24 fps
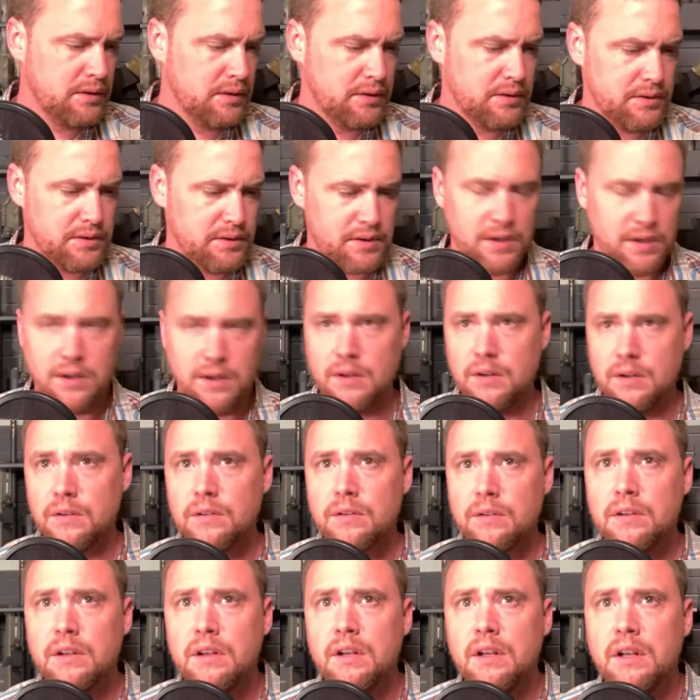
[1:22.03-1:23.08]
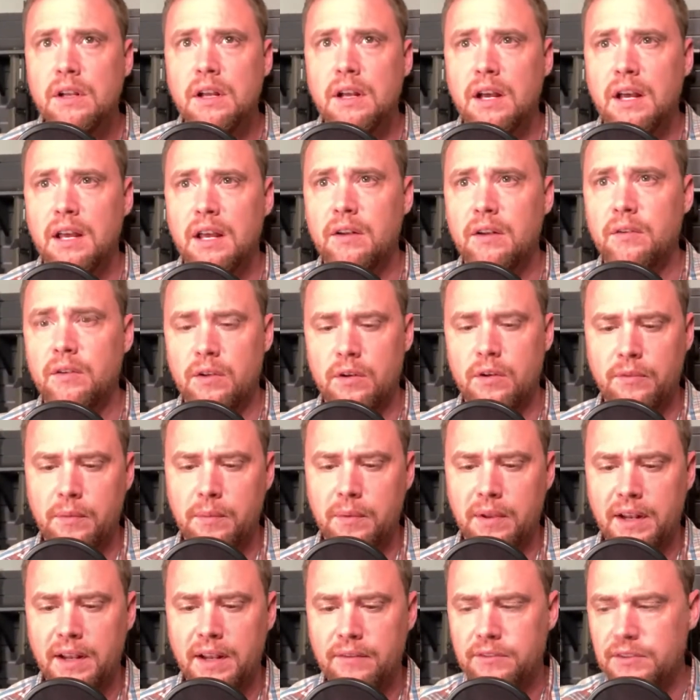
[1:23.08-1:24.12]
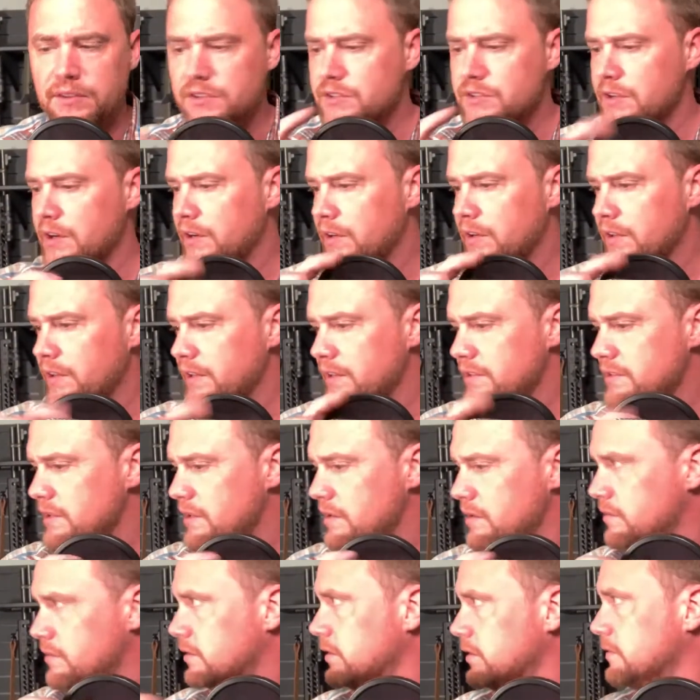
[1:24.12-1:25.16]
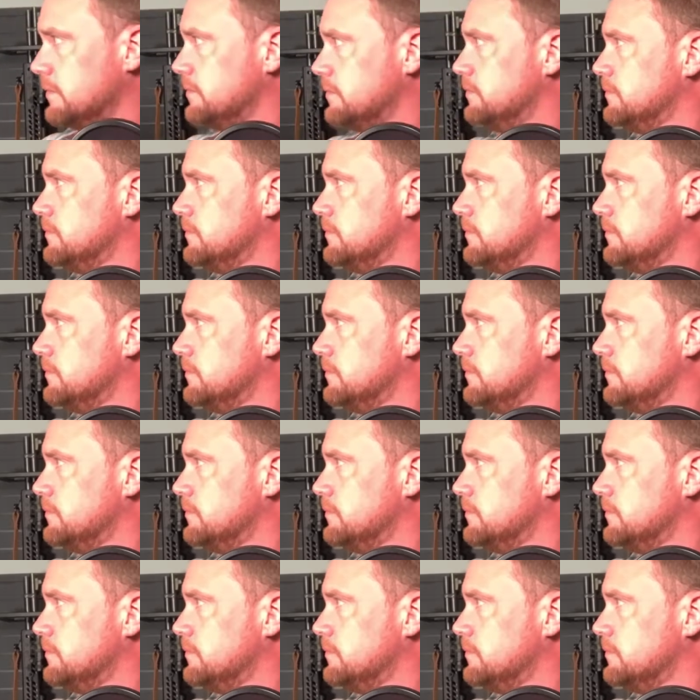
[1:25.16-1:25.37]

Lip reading: So I don't know if I'm gonna have to start this over.